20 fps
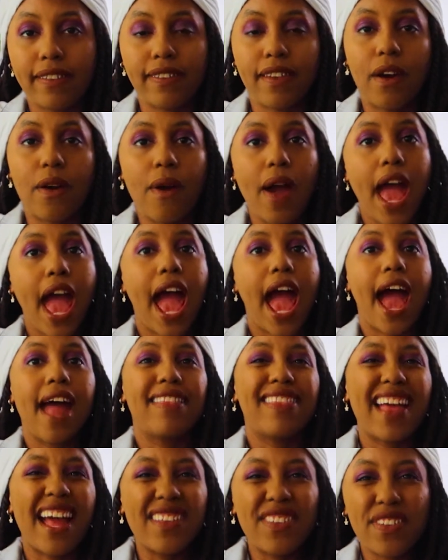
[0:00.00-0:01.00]
So
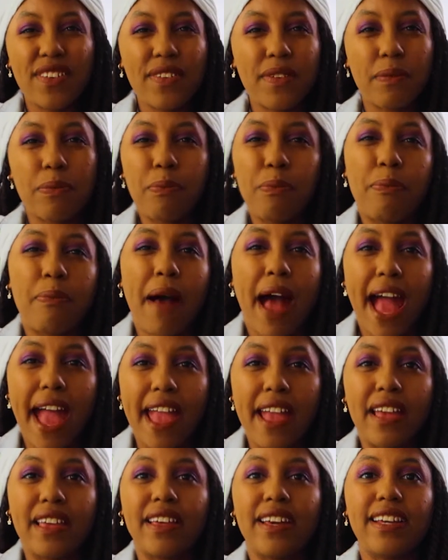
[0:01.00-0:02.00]
that's just
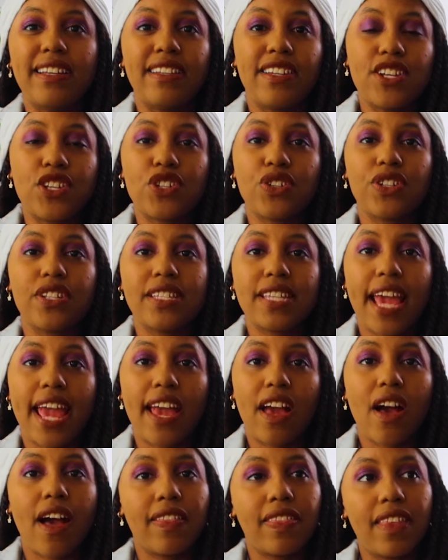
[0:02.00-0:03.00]
my initial
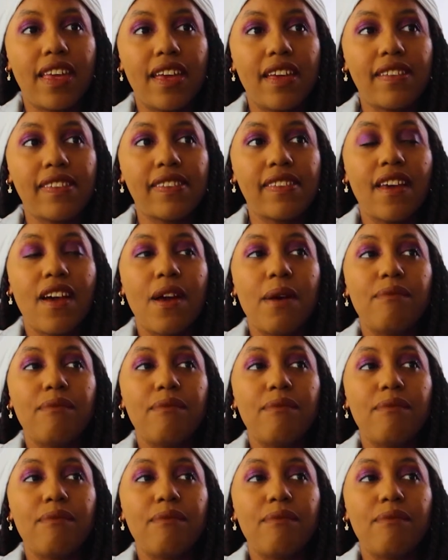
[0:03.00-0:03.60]
take on this.